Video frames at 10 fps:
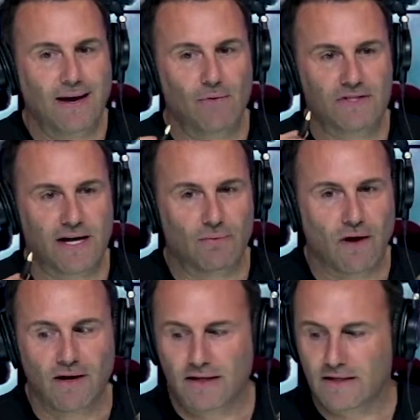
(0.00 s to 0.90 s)
And what's
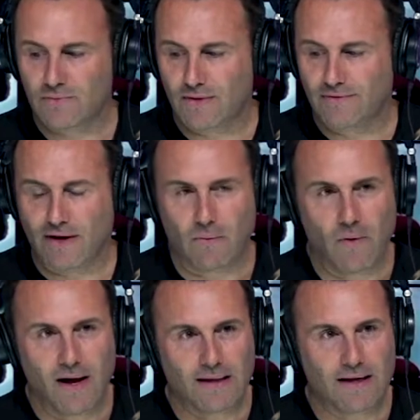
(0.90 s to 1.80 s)
ironic is whenever I
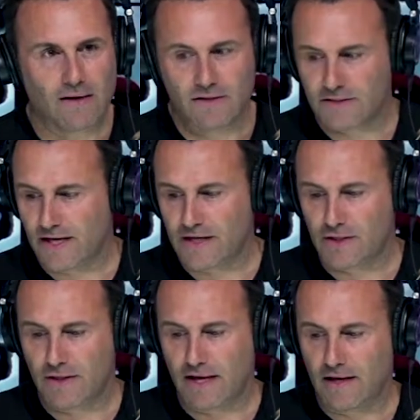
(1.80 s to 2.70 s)
walk out on
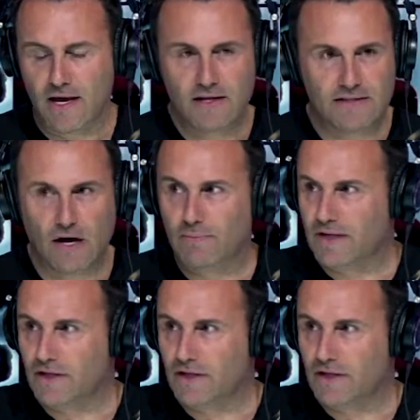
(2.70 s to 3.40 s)
stage and they tell me,